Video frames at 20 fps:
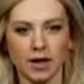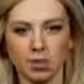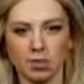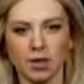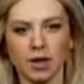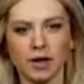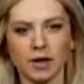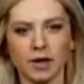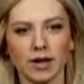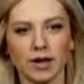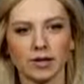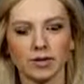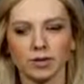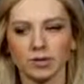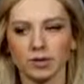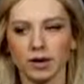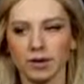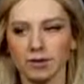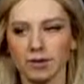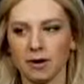and we didn't have to
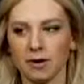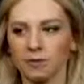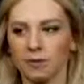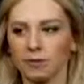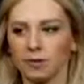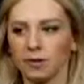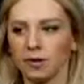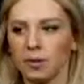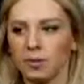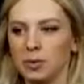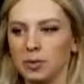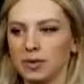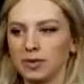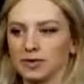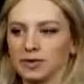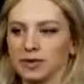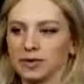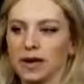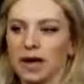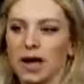worry about flipping the
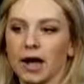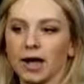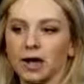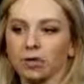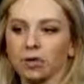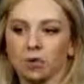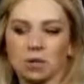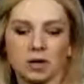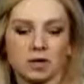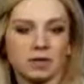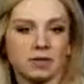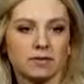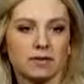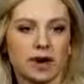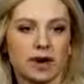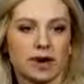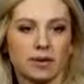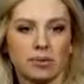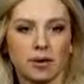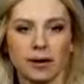sign when we
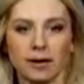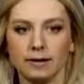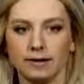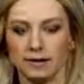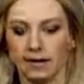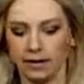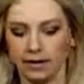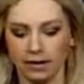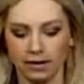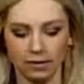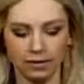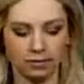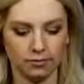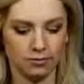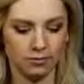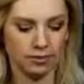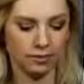divided by negative